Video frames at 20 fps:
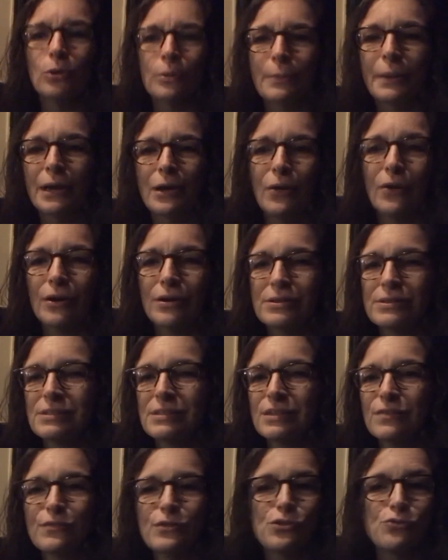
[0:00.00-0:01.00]
in my heart and
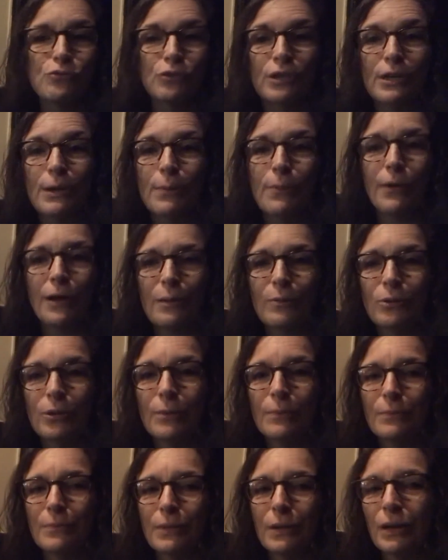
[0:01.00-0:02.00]
see if it's really a
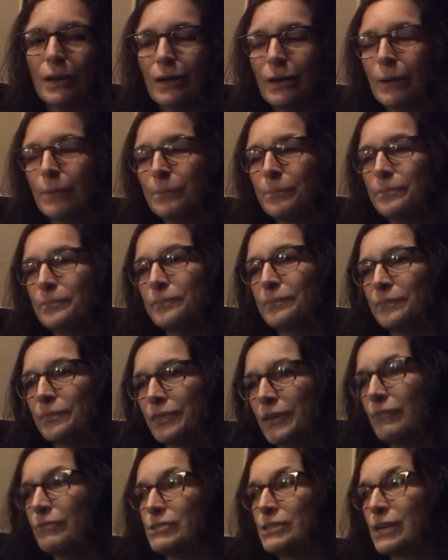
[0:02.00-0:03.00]
problem, um,
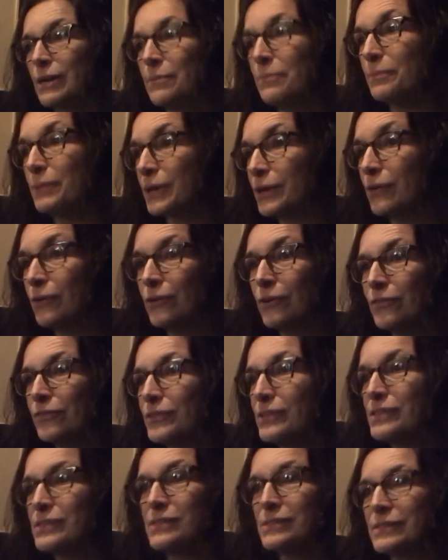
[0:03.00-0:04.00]
if it's gotten bigger, if
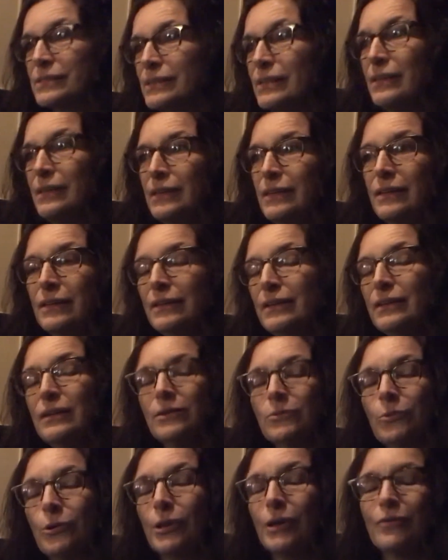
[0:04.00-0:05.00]
it's
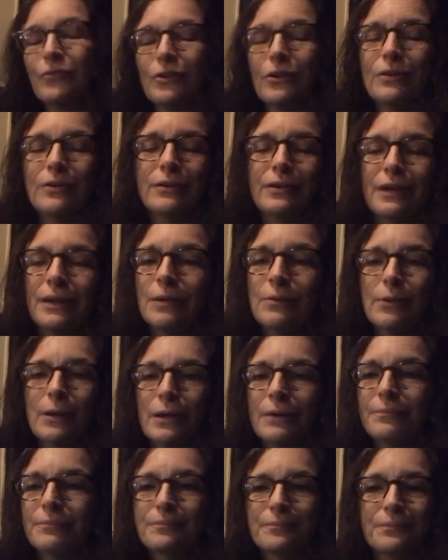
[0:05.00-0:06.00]
whatever.
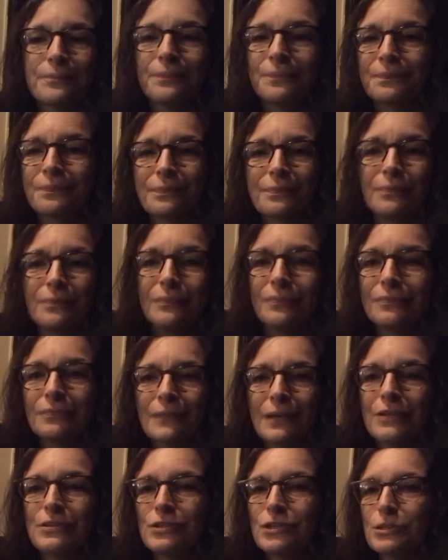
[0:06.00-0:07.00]
Anyway,
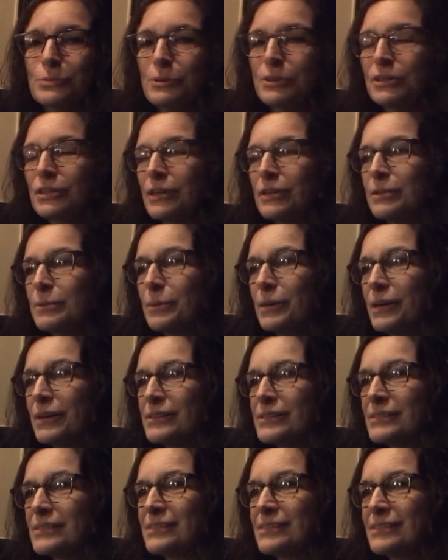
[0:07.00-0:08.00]
I talked about that in the
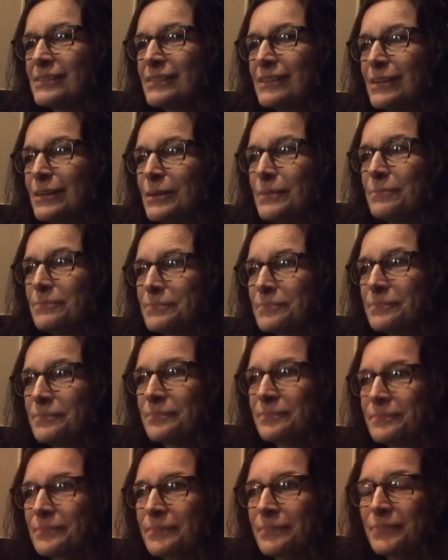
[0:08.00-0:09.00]
past. Um,
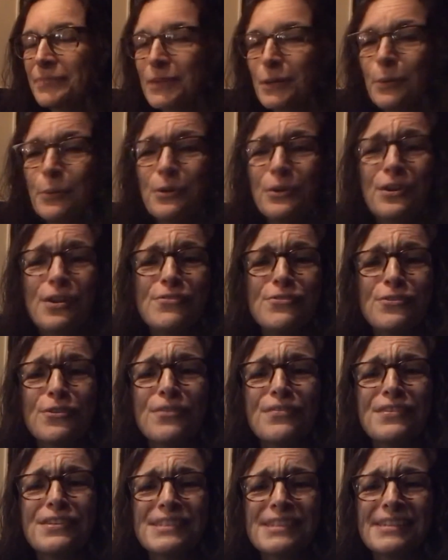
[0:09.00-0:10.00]
we don't have to
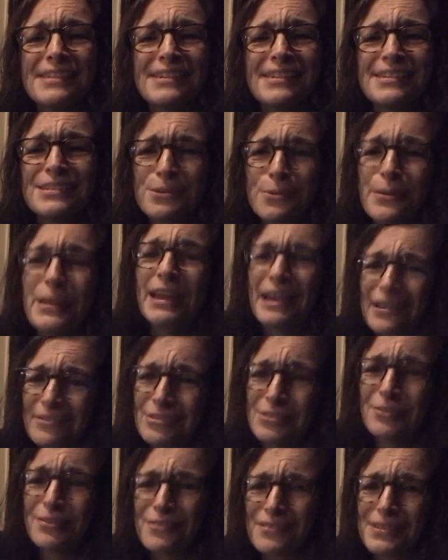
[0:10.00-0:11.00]
revisit it until we have
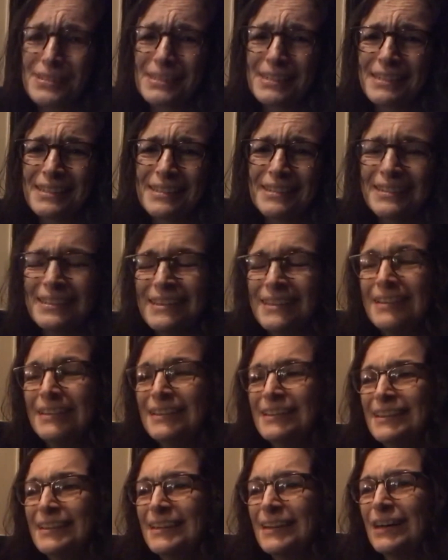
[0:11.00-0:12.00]
to revisit it.
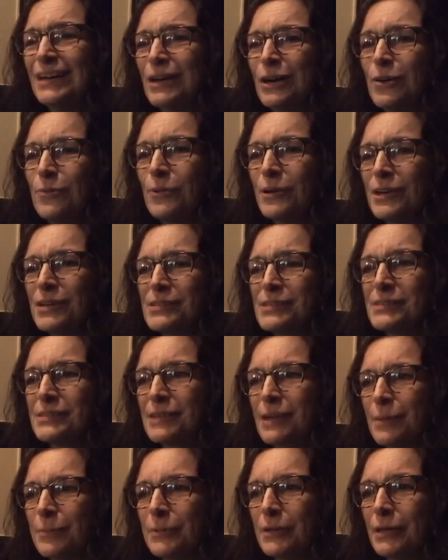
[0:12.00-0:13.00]
Uh, what else is
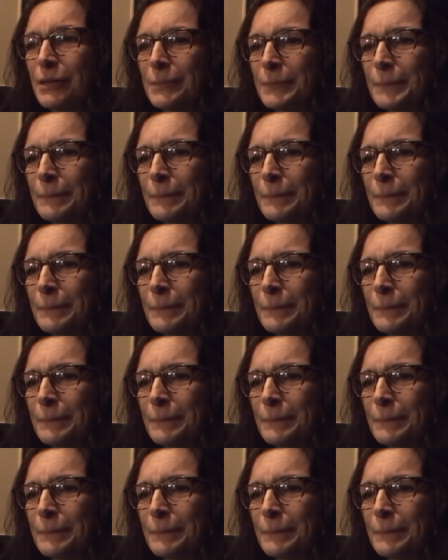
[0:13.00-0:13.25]
happening?